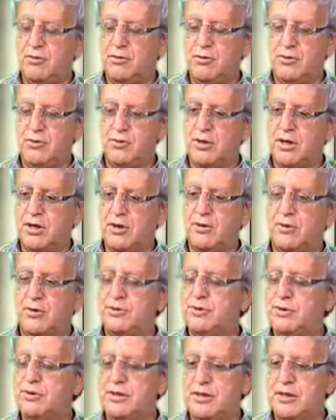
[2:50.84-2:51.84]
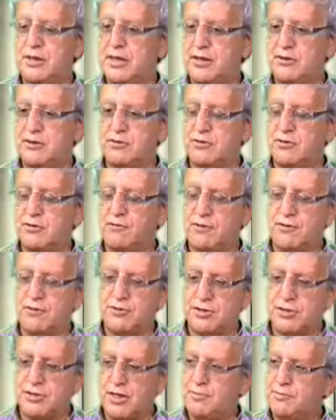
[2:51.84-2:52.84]
You look at all the indicators of
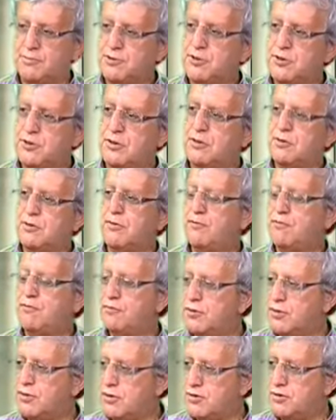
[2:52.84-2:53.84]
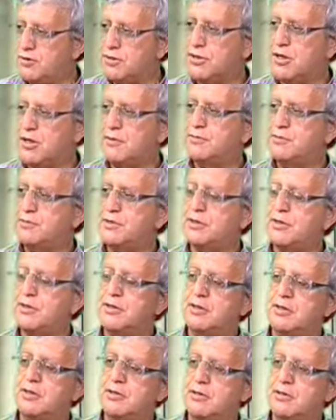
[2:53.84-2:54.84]
consumption, of food
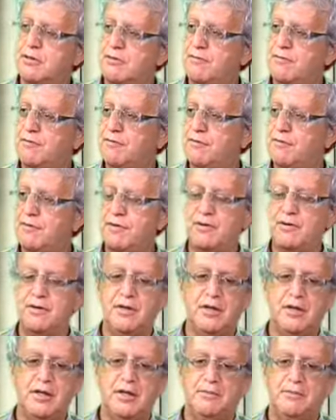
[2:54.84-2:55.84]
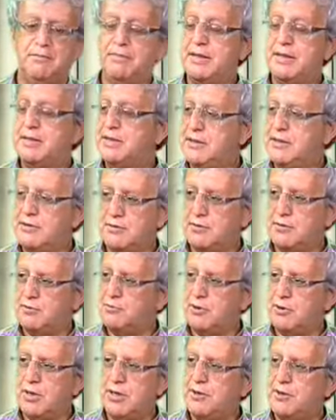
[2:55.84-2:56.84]
consumption, of material
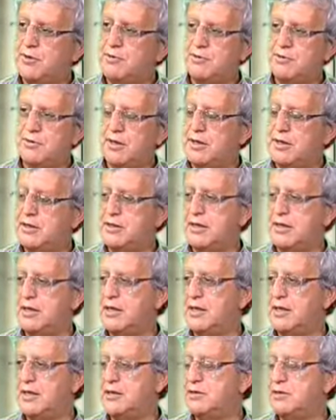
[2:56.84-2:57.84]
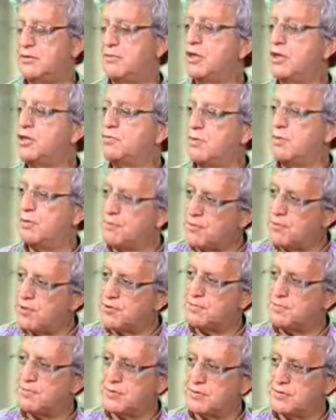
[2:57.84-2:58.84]
wealth. India is much more
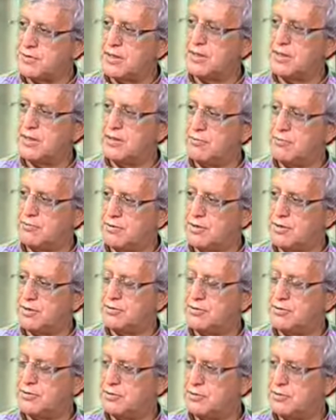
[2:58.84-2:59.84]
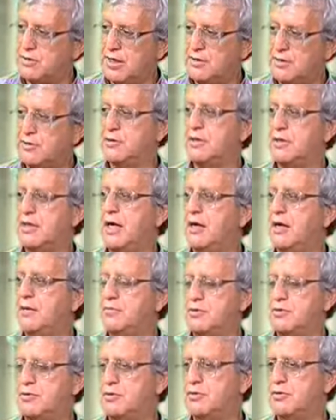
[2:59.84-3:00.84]
prosperous than it was at the time.
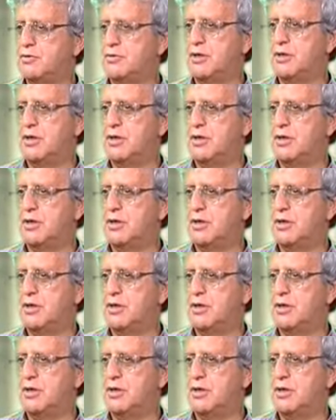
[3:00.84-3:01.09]
So,